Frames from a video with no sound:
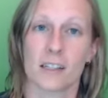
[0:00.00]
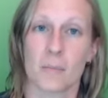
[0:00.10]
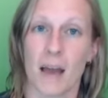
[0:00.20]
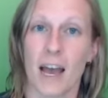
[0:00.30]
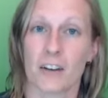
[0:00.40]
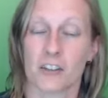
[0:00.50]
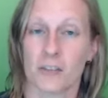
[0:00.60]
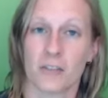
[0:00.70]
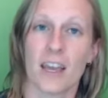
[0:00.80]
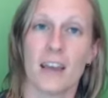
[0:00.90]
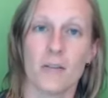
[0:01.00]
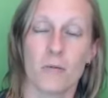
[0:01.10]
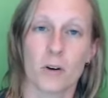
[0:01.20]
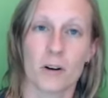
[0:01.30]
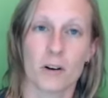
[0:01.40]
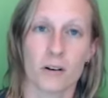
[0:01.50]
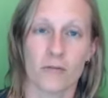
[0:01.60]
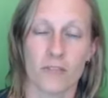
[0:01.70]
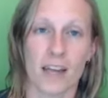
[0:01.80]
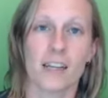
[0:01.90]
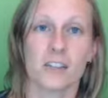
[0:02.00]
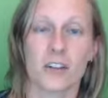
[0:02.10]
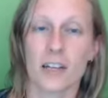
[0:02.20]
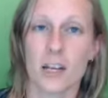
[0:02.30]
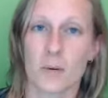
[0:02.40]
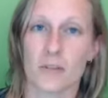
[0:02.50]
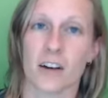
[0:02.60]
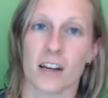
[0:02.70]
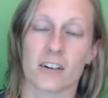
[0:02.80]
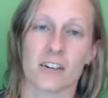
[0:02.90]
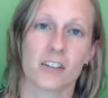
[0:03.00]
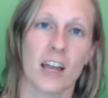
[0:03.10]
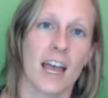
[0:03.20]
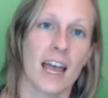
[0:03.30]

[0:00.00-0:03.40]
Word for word: to bash if they were vetting turnkey providers